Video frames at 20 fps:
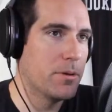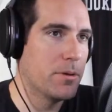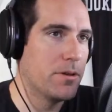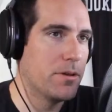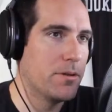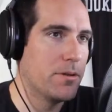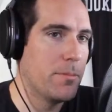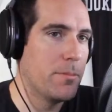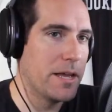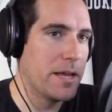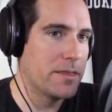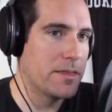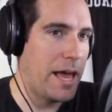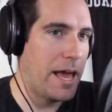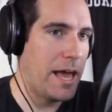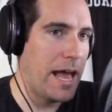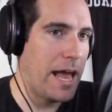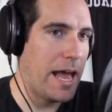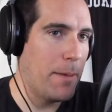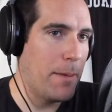to make that
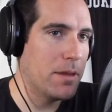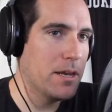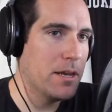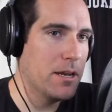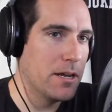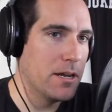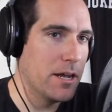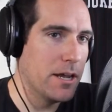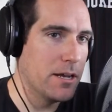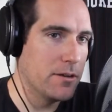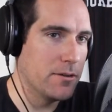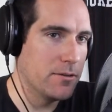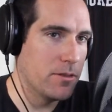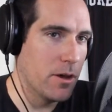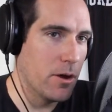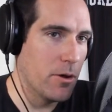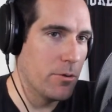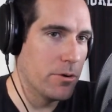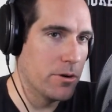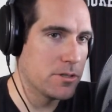happen, and
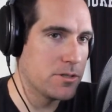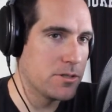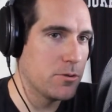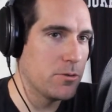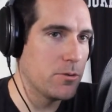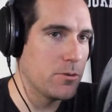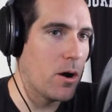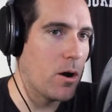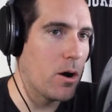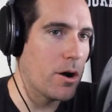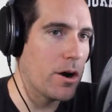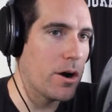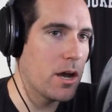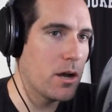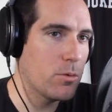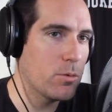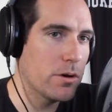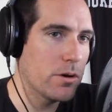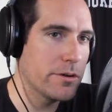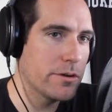the owners who are at
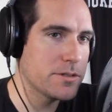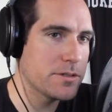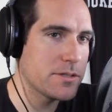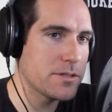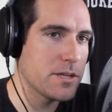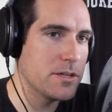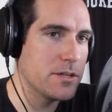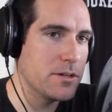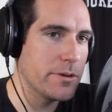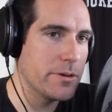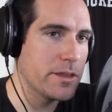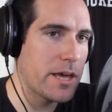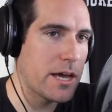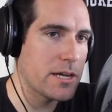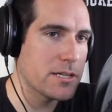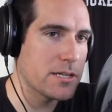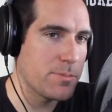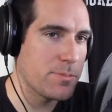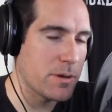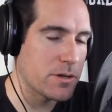Worlds and doing that,
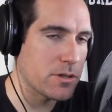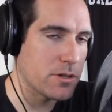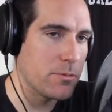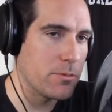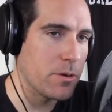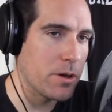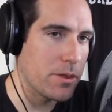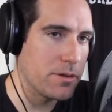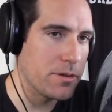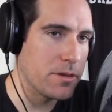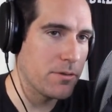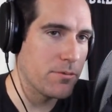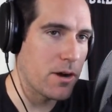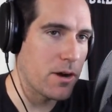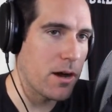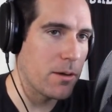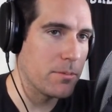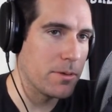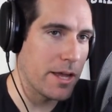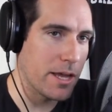especially with different
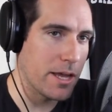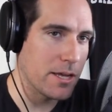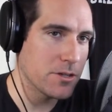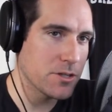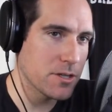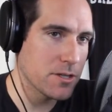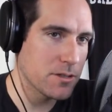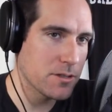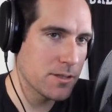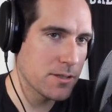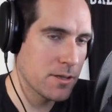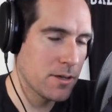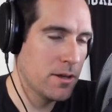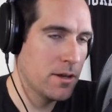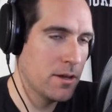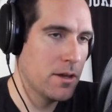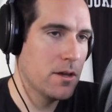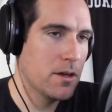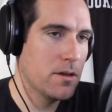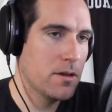obligations.
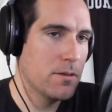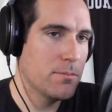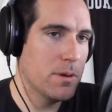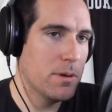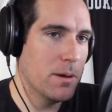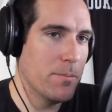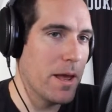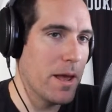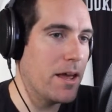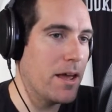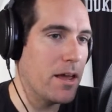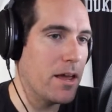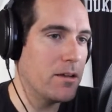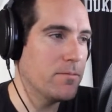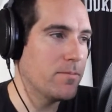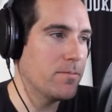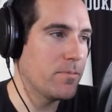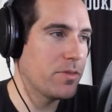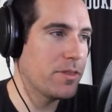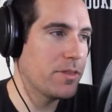But
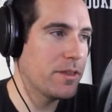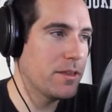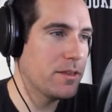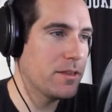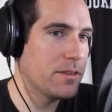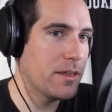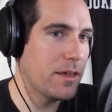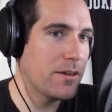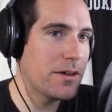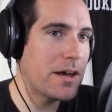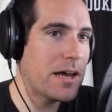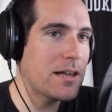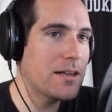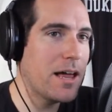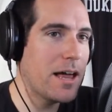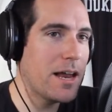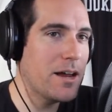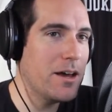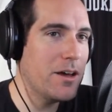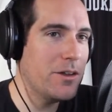man, they've got a
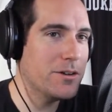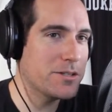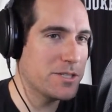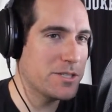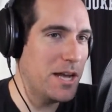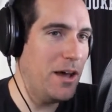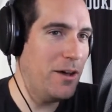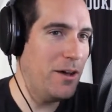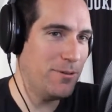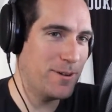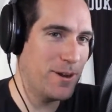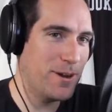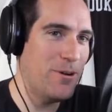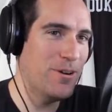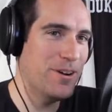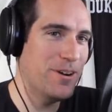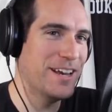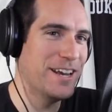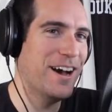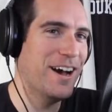lot of other stuff
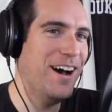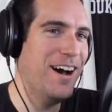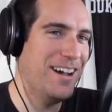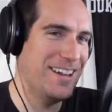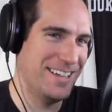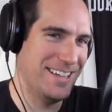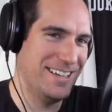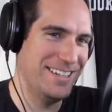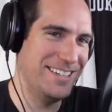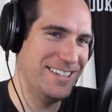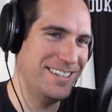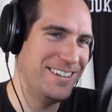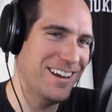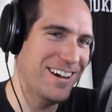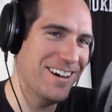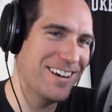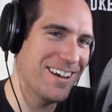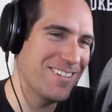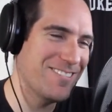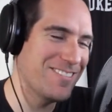going on, you know
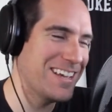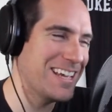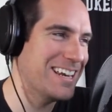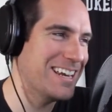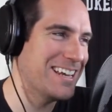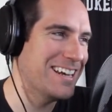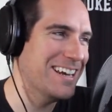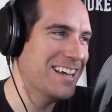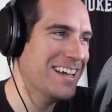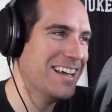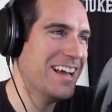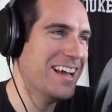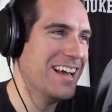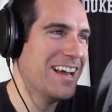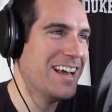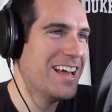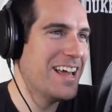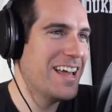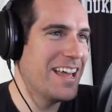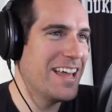what I mean?
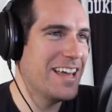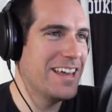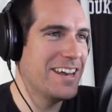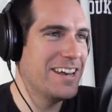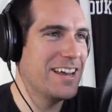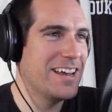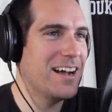And